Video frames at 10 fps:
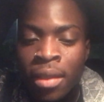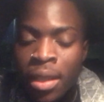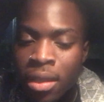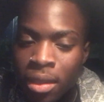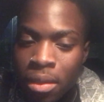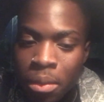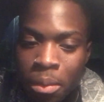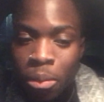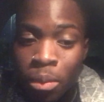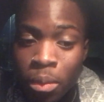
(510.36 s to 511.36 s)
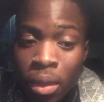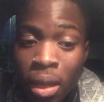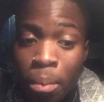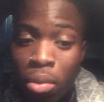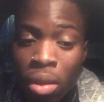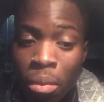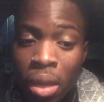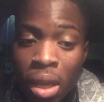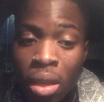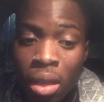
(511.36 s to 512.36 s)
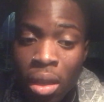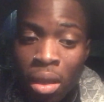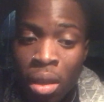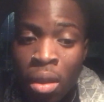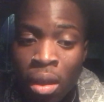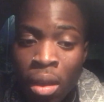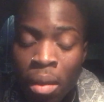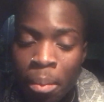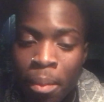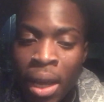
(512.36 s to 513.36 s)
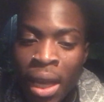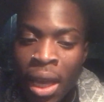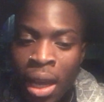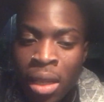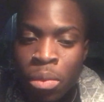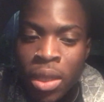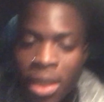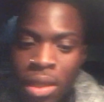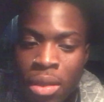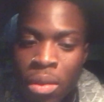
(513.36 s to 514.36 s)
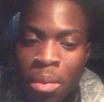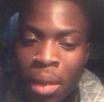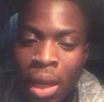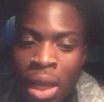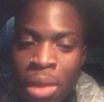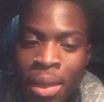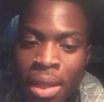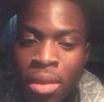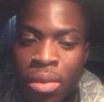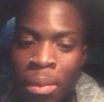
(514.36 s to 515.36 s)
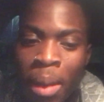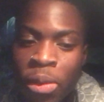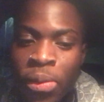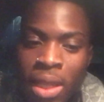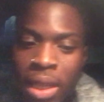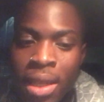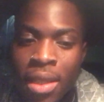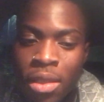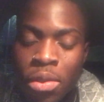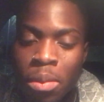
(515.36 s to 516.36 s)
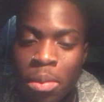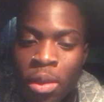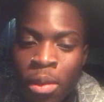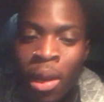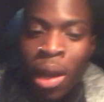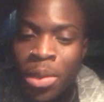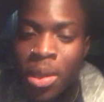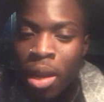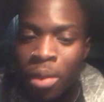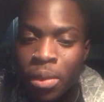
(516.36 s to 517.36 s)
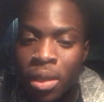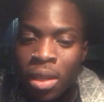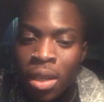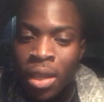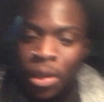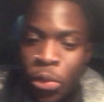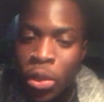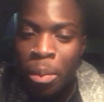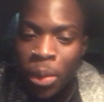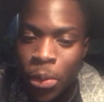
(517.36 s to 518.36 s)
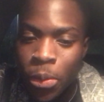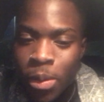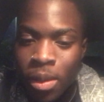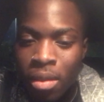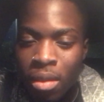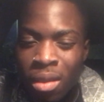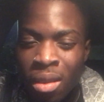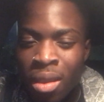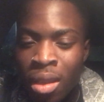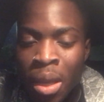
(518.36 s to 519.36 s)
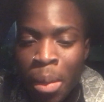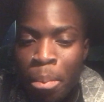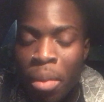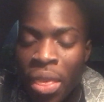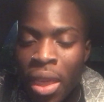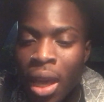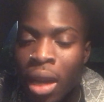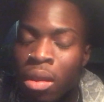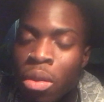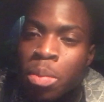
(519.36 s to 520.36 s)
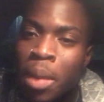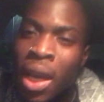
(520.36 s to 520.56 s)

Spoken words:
listening to him in a point where my head was listening to him, my ears were listening to him, I was physically listening to him, so I was laughing. It was comical. But then I closed my